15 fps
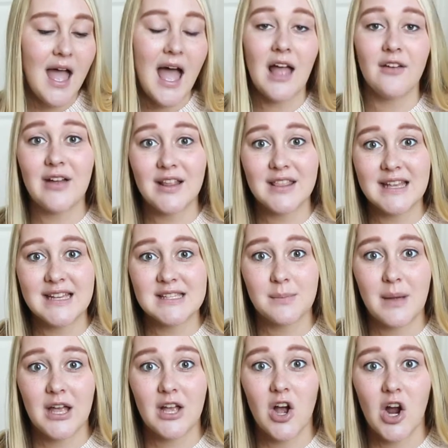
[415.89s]
I've had things in
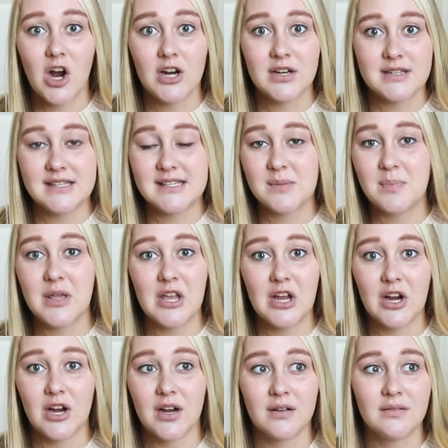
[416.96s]
my cart
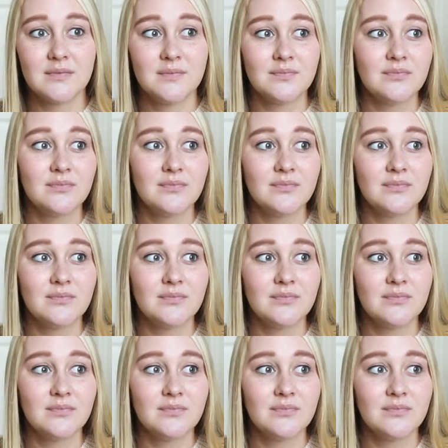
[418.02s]
disappear